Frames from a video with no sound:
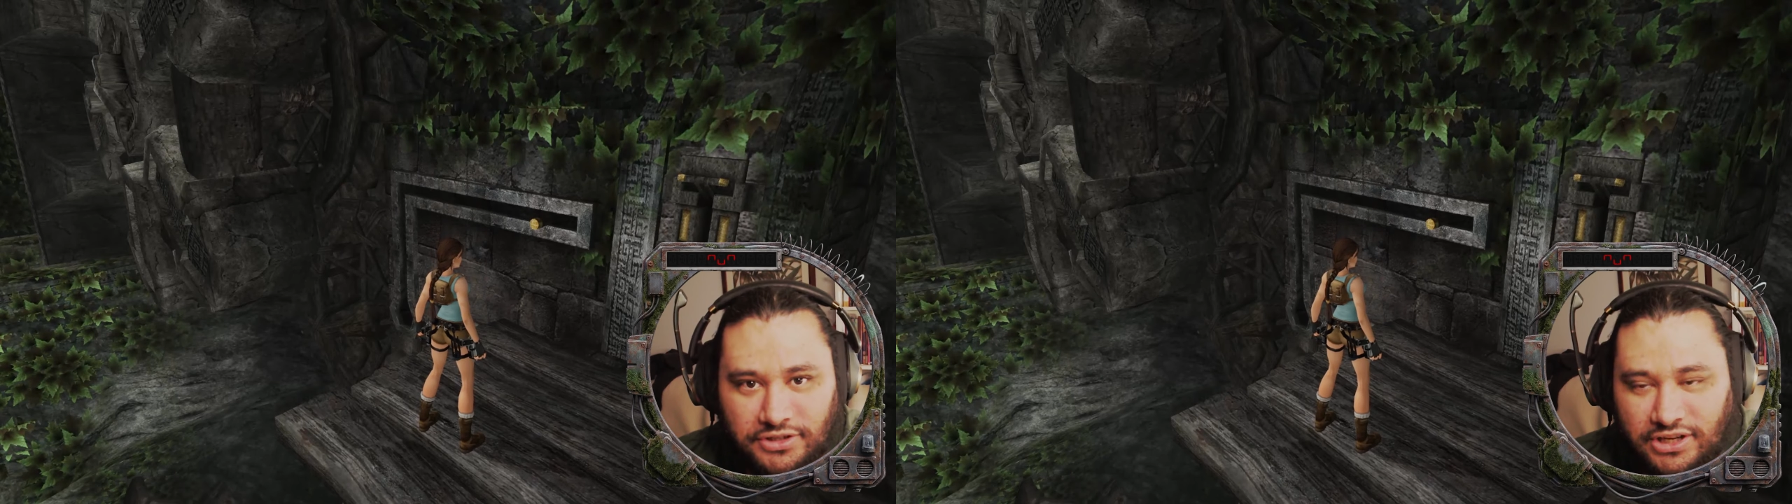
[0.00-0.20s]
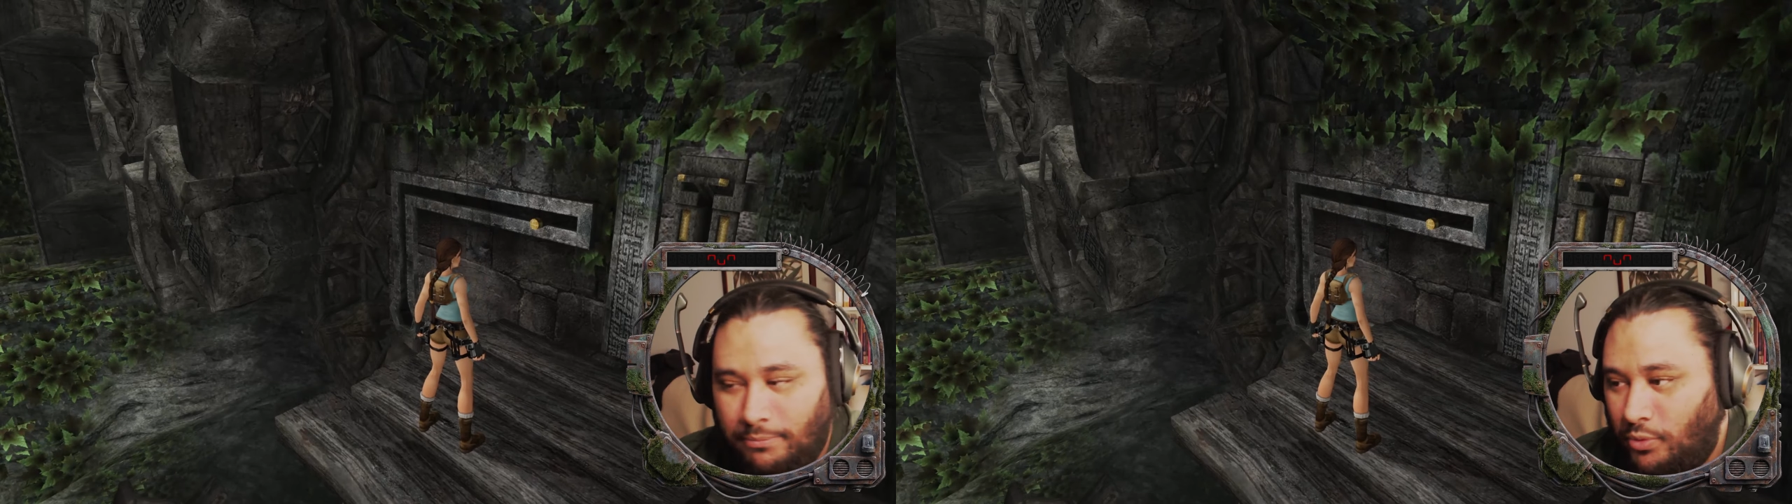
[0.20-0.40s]

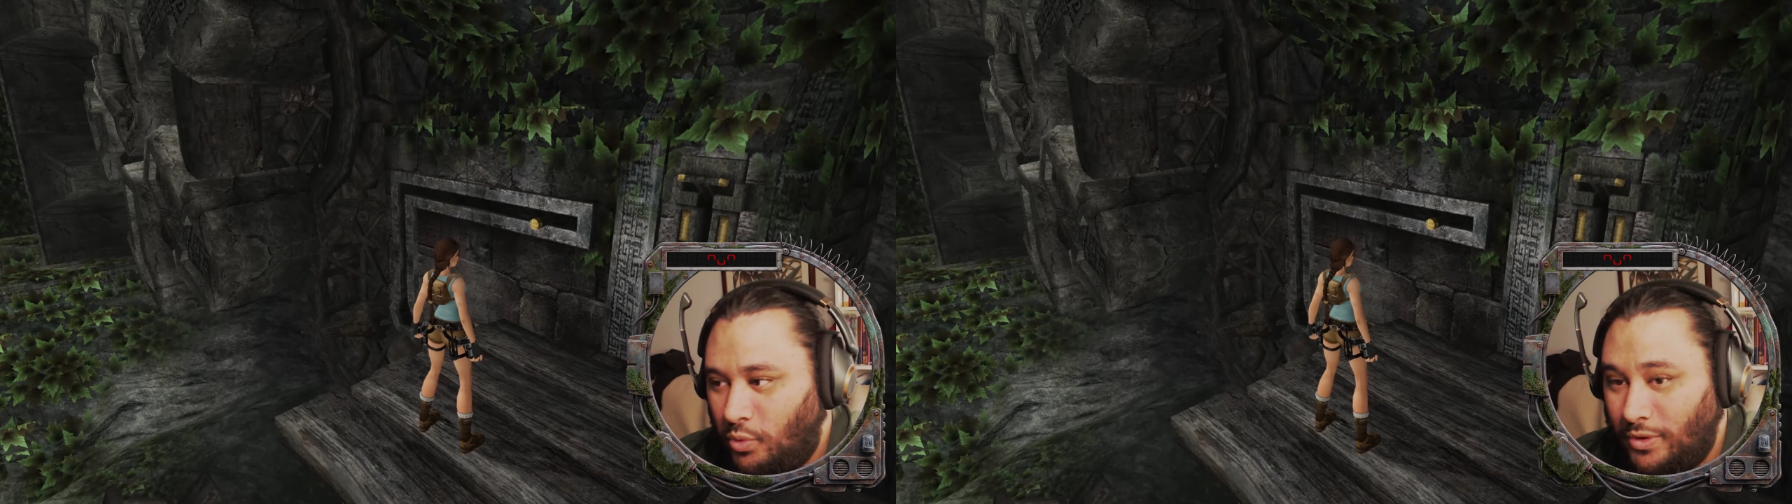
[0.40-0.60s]
temple